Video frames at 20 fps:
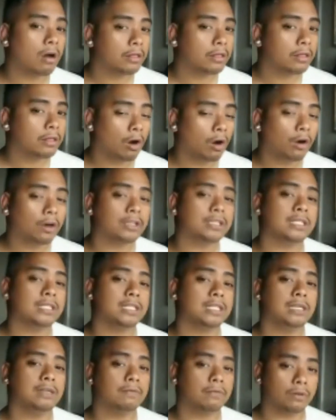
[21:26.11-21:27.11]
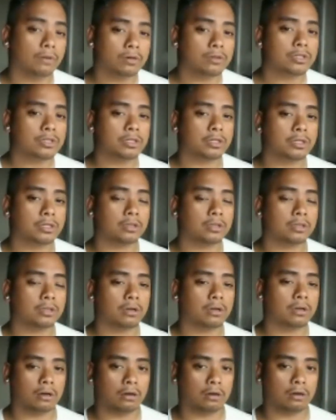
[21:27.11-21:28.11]
the RT
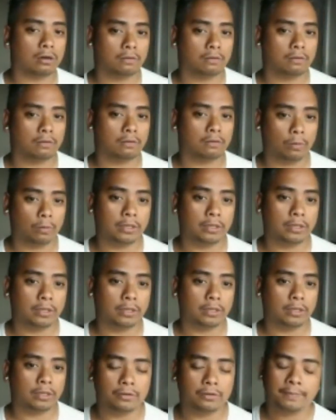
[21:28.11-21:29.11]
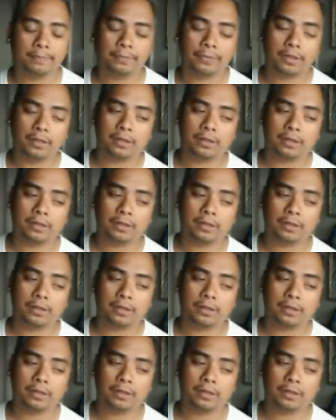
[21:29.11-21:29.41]
version of Windows,